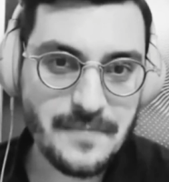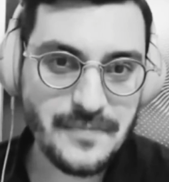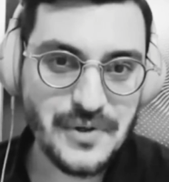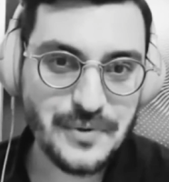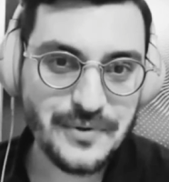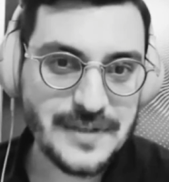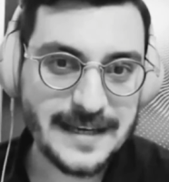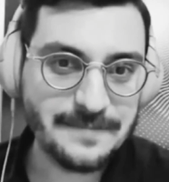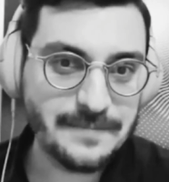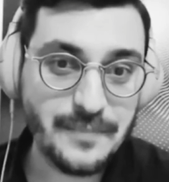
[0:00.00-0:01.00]
tools
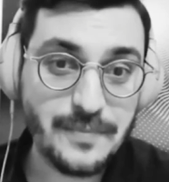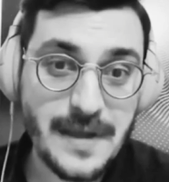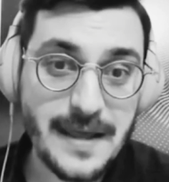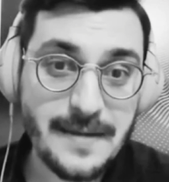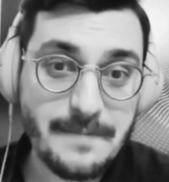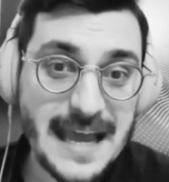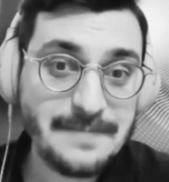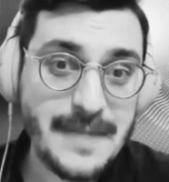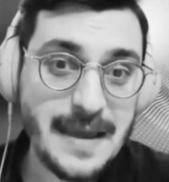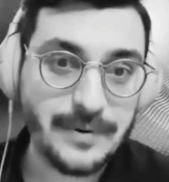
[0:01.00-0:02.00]
like
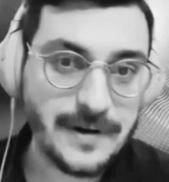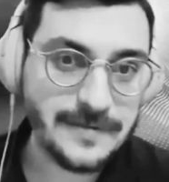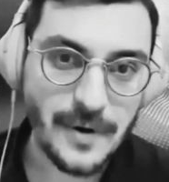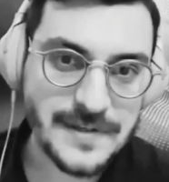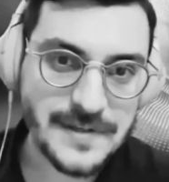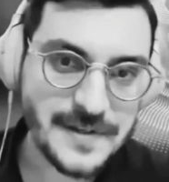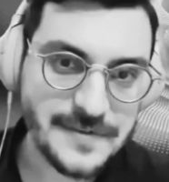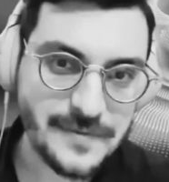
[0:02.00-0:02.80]
MadMapper, for instance,